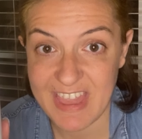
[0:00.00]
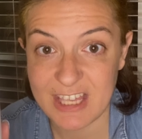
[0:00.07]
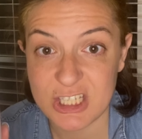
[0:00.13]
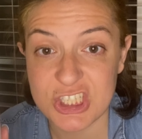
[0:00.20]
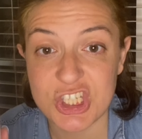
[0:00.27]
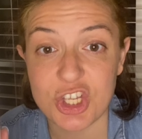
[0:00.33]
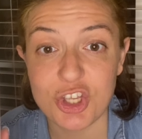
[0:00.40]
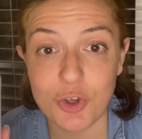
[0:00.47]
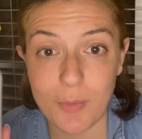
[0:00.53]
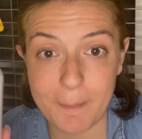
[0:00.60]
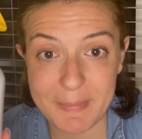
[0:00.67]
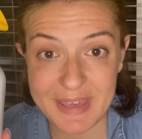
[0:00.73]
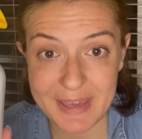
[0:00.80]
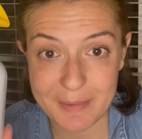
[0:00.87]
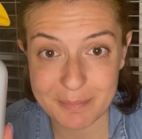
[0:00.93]
So you and
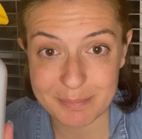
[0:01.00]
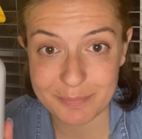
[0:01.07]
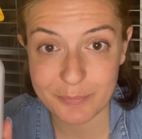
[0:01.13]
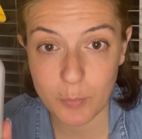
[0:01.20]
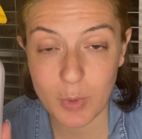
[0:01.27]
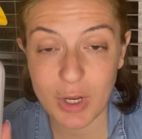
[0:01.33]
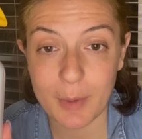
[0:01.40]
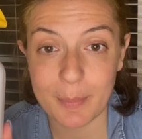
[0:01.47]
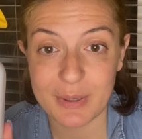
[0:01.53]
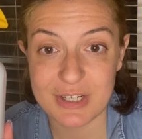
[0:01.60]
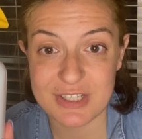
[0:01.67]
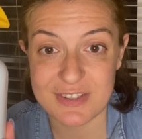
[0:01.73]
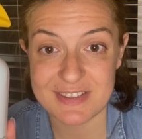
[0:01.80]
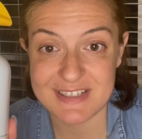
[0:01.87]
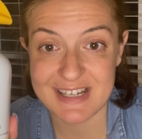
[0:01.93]
me, we're gonna put it
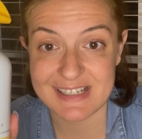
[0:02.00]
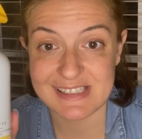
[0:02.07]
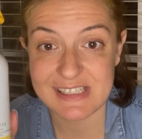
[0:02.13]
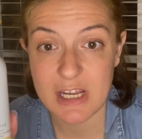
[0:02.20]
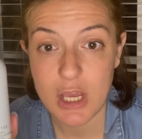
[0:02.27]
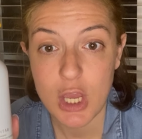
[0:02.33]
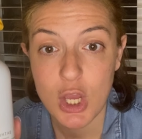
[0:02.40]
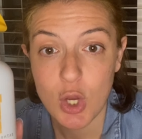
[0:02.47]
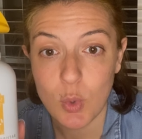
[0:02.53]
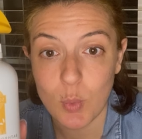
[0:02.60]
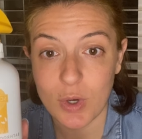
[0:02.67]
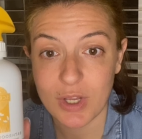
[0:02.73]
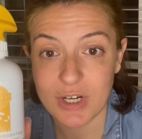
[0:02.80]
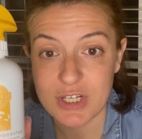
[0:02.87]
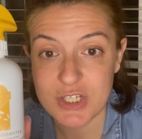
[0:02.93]
to the test.
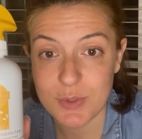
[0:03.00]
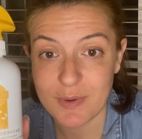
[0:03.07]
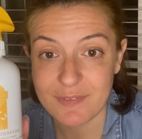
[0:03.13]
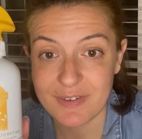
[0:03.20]
We're gonna do a